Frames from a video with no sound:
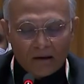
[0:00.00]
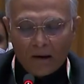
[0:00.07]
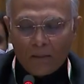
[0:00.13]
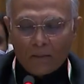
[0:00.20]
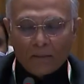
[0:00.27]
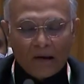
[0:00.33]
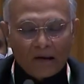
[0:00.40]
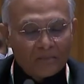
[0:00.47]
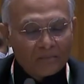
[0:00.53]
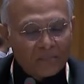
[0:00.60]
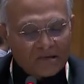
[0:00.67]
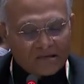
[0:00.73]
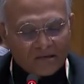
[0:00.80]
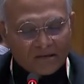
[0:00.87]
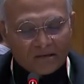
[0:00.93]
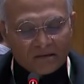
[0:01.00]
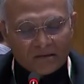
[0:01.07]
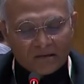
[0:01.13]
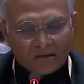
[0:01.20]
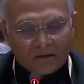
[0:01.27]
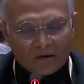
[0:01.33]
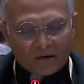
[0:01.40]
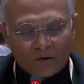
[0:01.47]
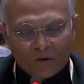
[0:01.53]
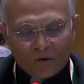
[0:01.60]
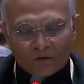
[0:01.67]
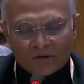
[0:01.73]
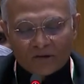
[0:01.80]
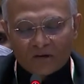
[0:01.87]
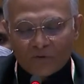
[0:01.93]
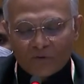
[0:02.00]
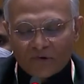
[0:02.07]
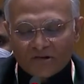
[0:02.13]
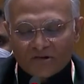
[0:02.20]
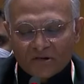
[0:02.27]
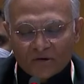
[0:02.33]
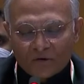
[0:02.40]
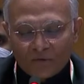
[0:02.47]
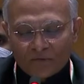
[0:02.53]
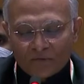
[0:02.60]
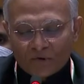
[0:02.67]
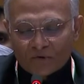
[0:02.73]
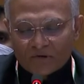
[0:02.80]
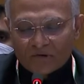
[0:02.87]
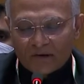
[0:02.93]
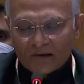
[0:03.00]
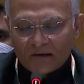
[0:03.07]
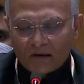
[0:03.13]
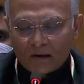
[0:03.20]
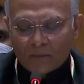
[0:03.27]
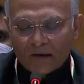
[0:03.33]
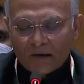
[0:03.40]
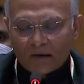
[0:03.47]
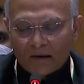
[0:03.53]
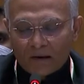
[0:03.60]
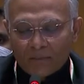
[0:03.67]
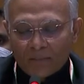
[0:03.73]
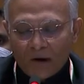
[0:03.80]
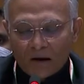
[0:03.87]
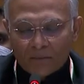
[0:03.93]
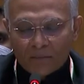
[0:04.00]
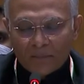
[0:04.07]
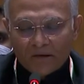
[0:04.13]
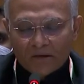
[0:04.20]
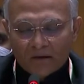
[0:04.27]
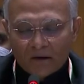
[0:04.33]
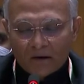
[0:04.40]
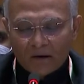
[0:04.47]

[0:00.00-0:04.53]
Madam President, on the question of socioeconomic empowerment,